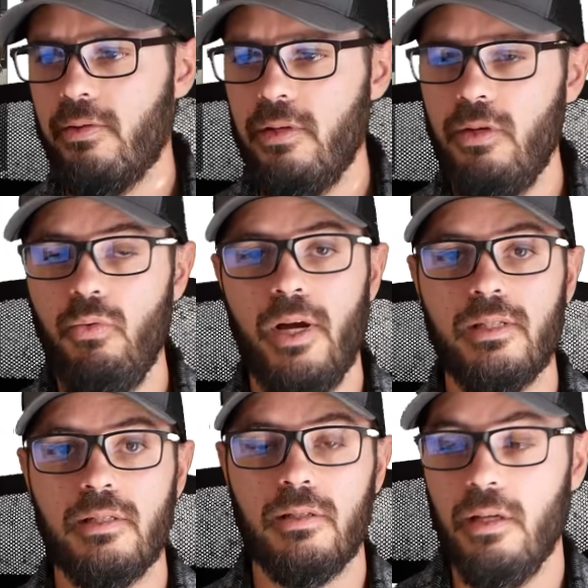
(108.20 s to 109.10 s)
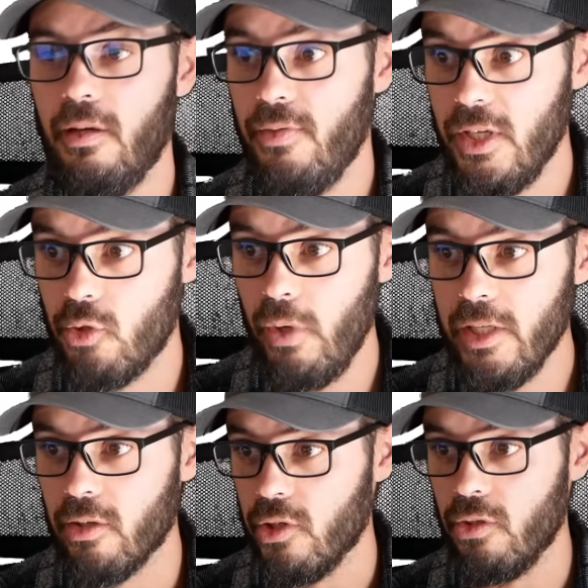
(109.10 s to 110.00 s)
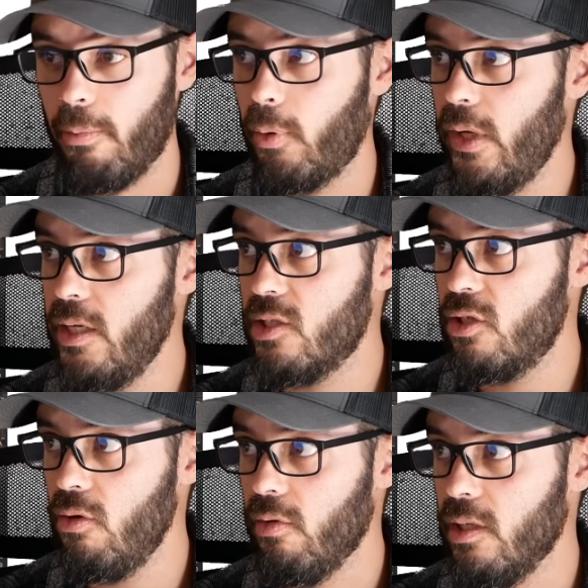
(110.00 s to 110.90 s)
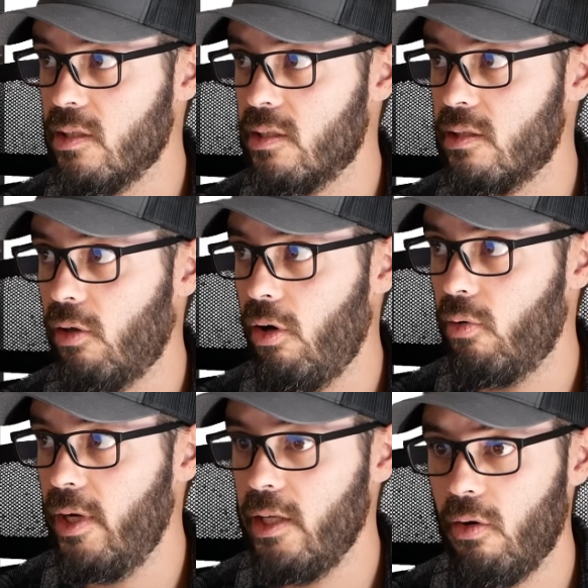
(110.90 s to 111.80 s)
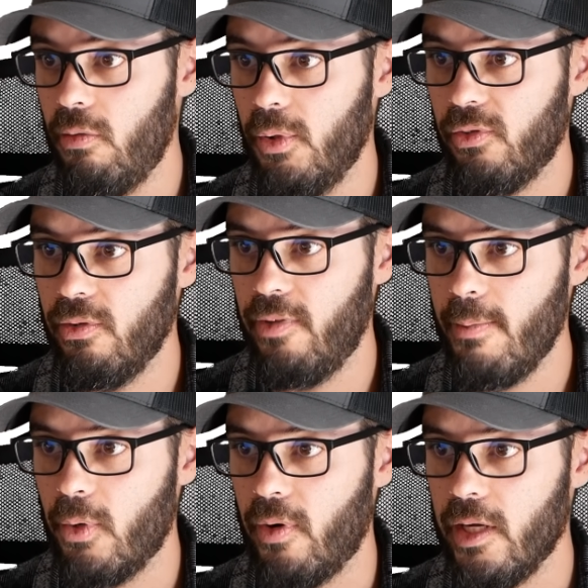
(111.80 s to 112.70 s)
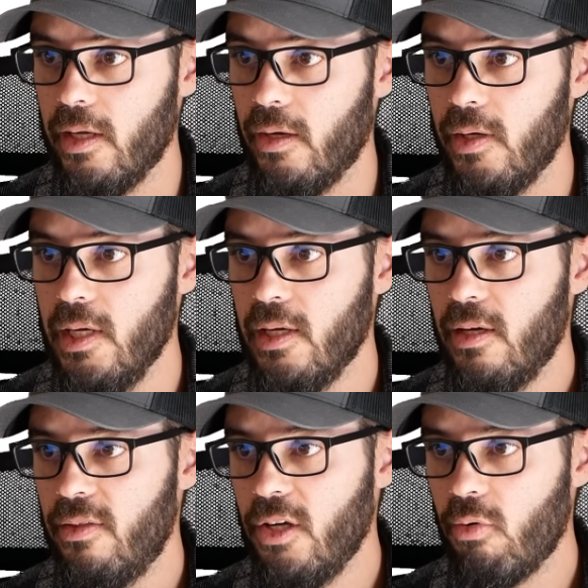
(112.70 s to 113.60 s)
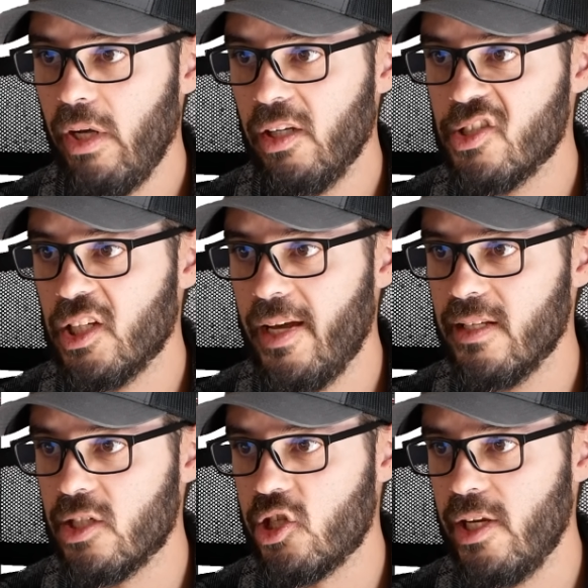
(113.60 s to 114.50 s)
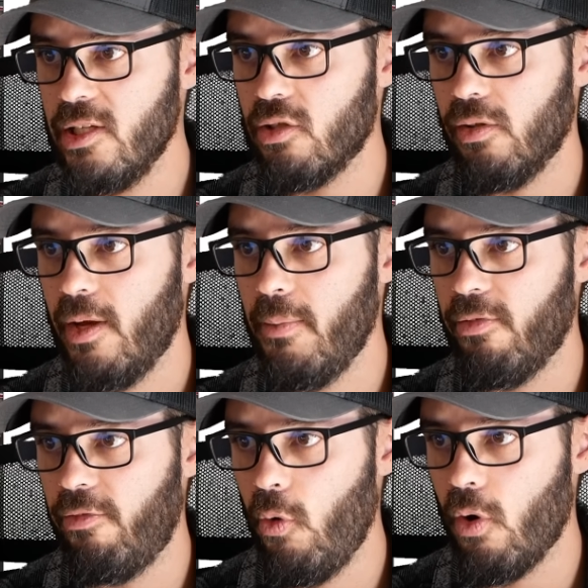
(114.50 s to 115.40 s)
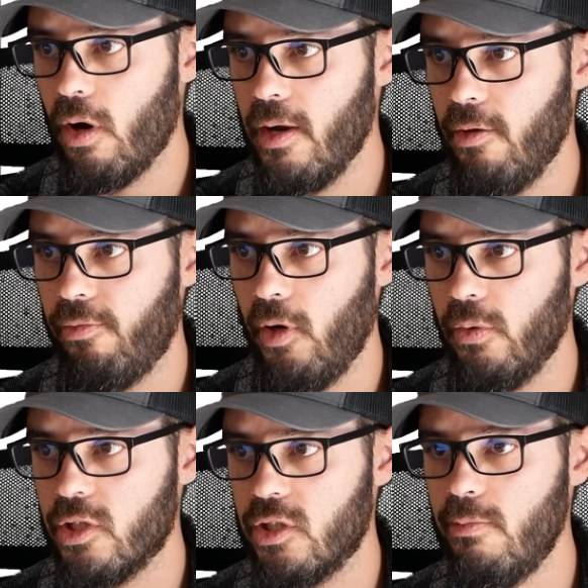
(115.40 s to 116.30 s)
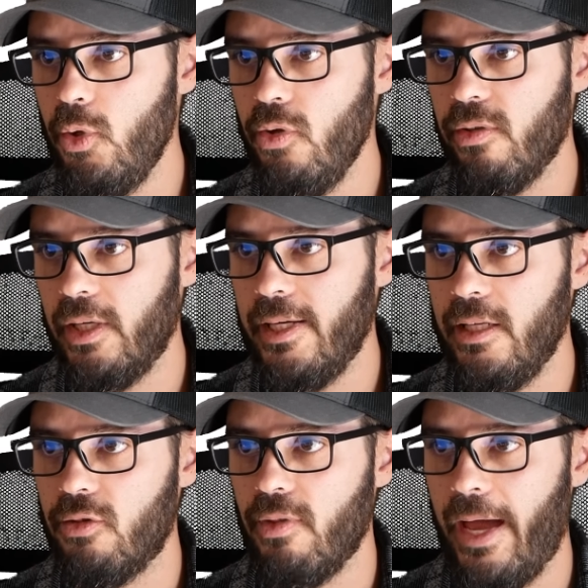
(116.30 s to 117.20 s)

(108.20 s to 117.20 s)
in the US this winter, so pretty soon. It's already almost November right now. The grille is less chiseled than before and flows smoothly into the